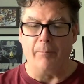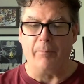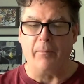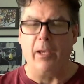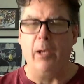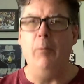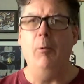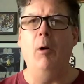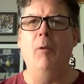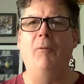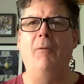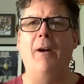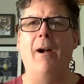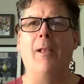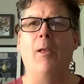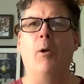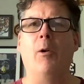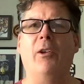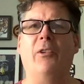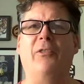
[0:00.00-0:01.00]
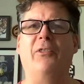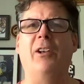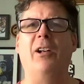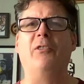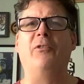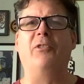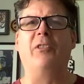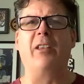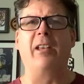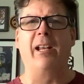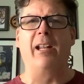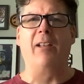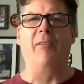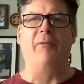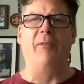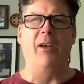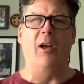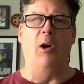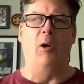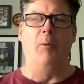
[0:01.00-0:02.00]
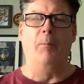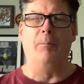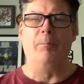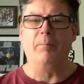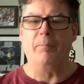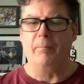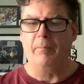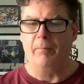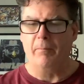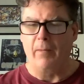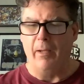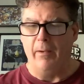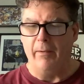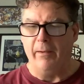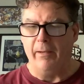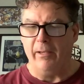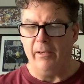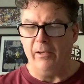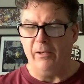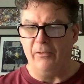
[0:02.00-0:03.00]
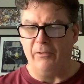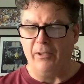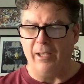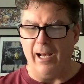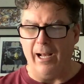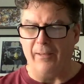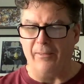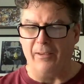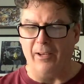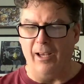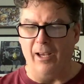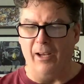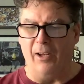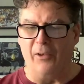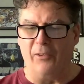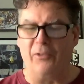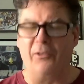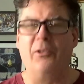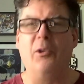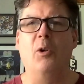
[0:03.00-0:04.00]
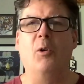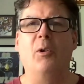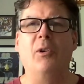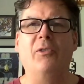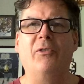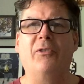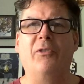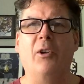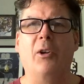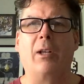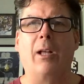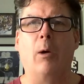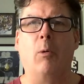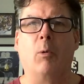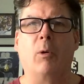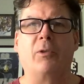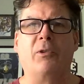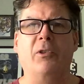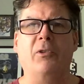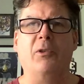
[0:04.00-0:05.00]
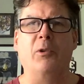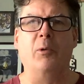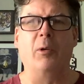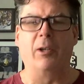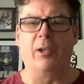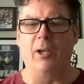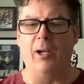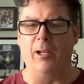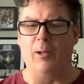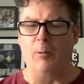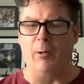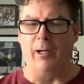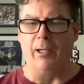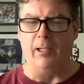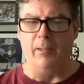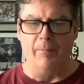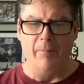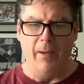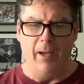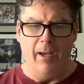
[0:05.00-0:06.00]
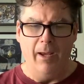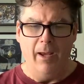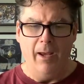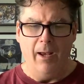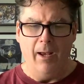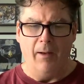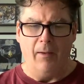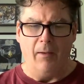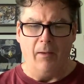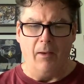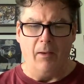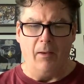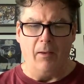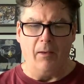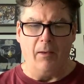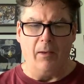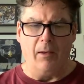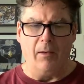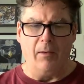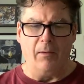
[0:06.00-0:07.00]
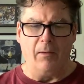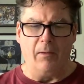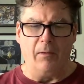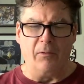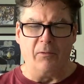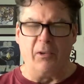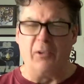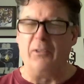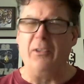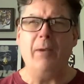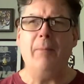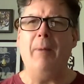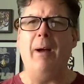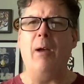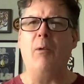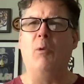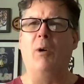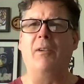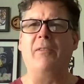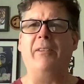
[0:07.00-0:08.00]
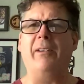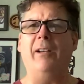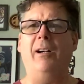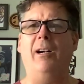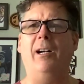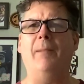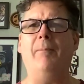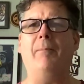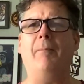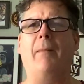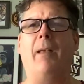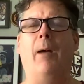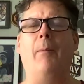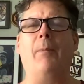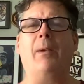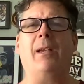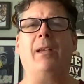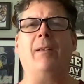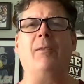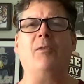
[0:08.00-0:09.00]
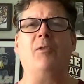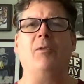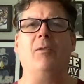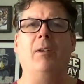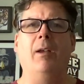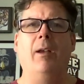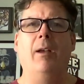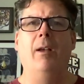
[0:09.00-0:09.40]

he won't follow his sons to the NFL. He's still got work to do at Colorado. Does anybody want Deion? I mean,